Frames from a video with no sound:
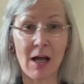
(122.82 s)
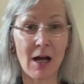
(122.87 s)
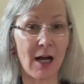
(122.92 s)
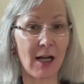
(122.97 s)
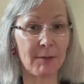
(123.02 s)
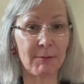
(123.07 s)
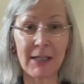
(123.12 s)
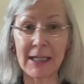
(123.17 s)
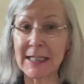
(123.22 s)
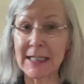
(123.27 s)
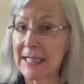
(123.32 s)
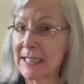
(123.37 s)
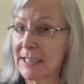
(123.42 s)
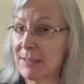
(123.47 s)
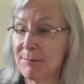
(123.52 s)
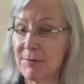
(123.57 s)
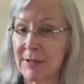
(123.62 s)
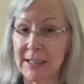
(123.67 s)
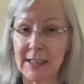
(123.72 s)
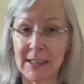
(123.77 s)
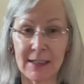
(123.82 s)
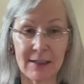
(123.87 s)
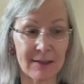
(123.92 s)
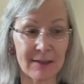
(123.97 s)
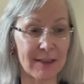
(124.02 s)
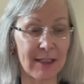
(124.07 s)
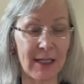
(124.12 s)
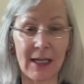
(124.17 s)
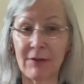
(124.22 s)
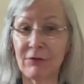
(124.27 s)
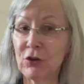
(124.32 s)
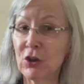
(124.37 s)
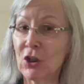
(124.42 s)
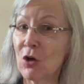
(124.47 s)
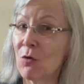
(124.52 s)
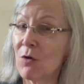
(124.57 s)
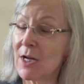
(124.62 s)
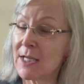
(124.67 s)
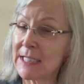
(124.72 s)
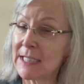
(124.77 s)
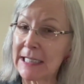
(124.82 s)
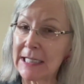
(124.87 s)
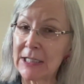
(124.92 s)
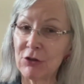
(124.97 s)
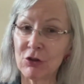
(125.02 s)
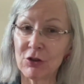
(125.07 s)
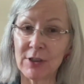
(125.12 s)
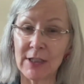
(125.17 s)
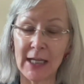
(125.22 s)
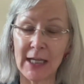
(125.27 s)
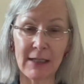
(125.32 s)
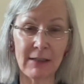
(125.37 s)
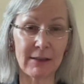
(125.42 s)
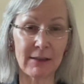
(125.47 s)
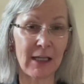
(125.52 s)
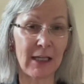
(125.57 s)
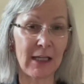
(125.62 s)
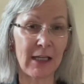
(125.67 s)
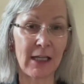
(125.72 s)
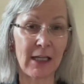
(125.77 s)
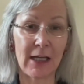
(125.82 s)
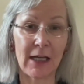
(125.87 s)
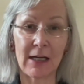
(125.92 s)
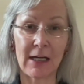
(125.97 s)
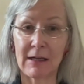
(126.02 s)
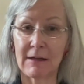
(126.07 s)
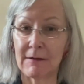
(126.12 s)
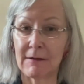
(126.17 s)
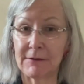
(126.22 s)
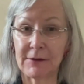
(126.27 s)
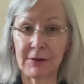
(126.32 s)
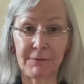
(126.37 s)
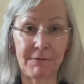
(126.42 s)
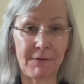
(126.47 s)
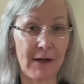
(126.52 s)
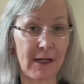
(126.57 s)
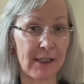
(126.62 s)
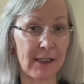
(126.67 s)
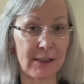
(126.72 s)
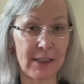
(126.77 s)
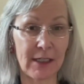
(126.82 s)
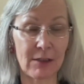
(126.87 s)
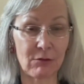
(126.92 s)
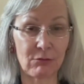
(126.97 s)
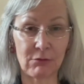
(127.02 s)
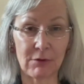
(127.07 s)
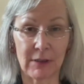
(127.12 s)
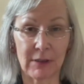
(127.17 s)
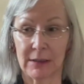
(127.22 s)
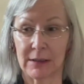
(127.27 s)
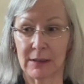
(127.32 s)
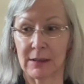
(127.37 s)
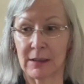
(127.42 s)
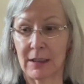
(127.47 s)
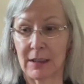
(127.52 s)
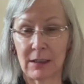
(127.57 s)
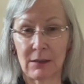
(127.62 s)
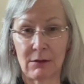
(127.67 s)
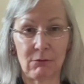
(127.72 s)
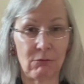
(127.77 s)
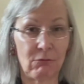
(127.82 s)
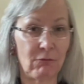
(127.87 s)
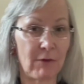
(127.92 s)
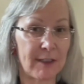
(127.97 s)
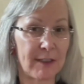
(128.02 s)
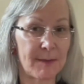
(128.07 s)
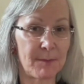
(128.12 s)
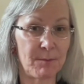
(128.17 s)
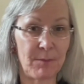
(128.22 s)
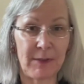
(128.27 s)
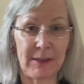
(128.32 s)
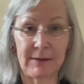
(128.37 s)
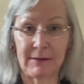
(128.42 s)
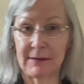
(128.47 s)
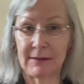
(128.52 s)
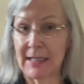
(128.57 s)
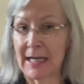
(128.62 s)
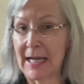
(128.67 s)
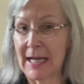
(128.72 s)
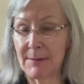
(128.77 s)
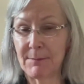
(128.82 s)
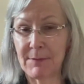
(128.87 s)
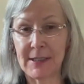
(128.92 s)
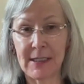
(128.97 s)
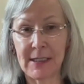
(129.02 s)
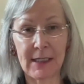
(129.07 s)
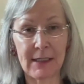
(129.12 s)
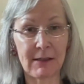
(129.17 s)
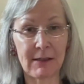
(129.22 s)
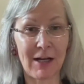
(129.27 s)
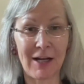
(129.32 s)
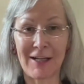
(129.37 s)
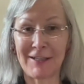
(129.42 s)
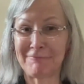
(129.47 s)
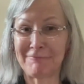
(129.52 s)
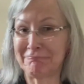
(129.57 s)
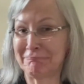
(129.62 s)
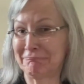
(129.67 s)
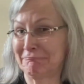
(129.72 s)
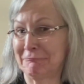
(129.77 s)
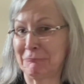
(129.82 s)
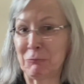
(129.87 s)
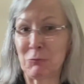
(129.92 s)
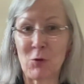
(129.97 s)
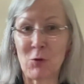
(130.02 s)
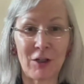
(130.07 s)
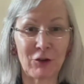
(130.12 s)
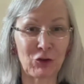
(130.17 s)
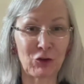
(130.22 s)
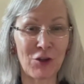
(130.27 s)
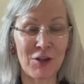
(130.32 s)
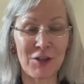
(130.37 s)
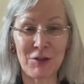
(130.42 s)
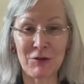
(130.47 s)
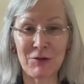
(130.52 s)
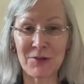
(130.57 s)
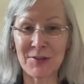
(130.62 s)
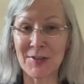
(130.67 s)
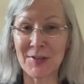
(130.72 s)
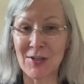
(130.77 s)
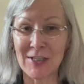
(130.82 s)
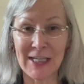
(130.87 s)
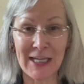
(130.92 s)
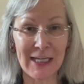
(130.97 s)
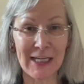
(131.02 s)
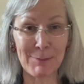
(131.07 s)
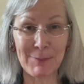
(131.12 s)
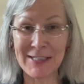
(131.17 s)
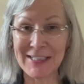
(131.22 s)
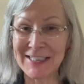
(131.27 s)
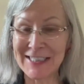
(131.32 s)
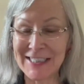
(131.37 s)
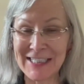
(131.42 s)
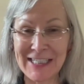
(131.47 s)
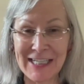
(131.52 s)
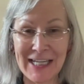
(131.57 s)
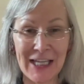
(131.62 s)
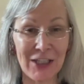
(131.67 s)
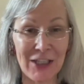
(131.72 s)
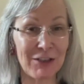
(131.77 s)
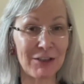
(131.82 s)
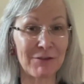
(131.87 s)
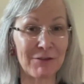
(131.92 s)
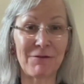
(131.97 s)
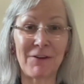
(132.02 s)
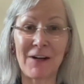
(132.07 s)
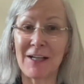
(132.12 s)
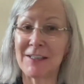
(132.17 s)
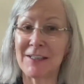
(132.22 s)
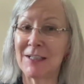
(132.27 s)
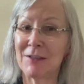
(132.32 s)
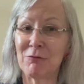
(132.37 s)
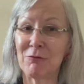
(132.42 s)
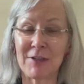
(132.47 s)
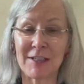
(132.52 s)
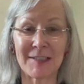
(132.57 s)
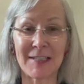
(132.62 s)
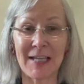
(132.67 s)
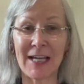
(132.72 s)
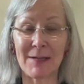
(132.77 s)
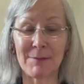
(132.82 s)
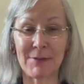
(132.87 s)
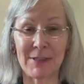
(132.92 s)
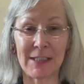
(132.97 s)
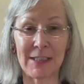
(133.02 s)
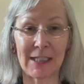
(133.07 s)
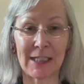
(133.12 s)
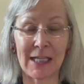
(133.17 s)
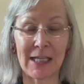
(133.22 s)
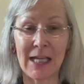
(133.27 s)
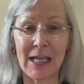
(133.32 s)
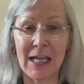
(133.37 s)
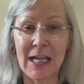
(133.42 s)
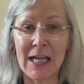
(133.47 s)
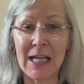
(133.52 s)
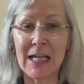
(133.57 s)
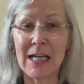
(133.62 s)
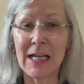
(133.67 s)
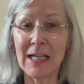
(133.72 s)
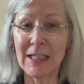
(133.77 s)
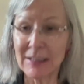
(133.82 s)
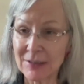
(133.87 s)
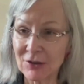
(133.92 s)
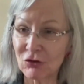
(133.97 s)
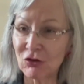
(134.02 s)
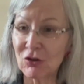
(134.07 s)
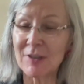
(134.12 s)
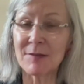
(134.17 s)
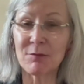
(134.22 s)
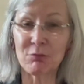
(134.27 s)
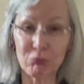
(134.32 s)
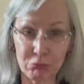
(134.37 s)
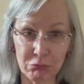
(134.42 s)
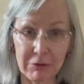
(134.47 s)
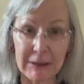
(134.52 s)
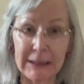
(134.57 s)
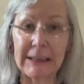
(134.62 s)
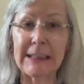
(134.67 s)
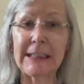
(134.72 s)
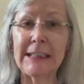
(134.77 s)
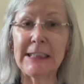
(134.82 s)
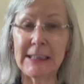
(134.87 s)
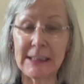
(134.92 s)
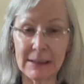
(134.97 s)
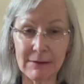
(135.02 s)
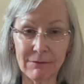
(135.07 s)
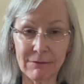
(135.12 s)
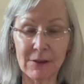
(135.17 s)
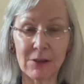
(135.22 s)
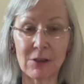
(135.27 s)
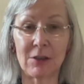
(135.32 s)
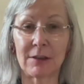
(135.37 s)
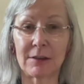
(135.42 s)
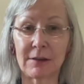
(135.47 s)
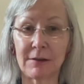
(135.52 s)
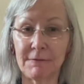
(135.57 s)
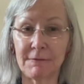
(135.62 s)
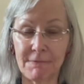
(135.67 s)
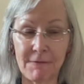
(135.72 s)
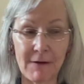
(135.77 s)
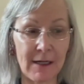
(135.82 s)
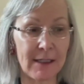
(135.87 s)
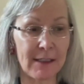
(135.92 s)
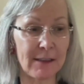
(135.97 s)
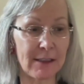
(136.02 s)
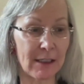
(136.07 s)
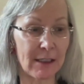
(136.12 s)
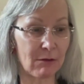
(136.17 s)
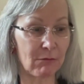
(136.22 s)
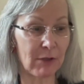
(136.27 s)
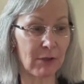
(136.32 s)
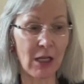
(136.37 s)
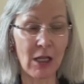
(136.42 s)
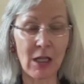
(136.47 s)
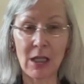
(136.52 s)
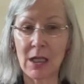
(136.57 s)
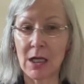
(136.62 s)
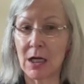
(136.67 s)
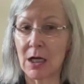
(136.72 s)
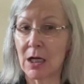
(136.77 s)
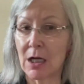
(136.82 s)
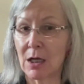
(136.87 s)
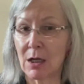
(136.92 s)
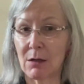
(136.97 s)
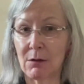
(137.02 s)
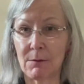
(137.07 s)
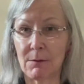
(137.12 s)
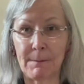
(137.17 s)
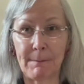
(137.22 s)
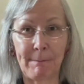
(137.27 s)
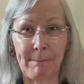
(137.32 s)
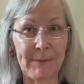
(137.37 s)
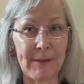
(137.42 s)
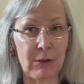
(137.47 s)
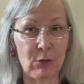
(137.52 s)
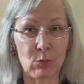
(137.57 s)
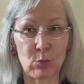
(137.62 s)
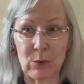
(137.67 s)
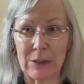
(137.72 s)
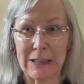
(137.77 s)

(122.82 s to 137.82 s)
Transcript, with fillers: I'm like anybody else. I have to go on the internet uh, to find out uh, what's been happening. I watch the news on APTN to find out what's happening. And it's just really difficult to find out, uh, you know,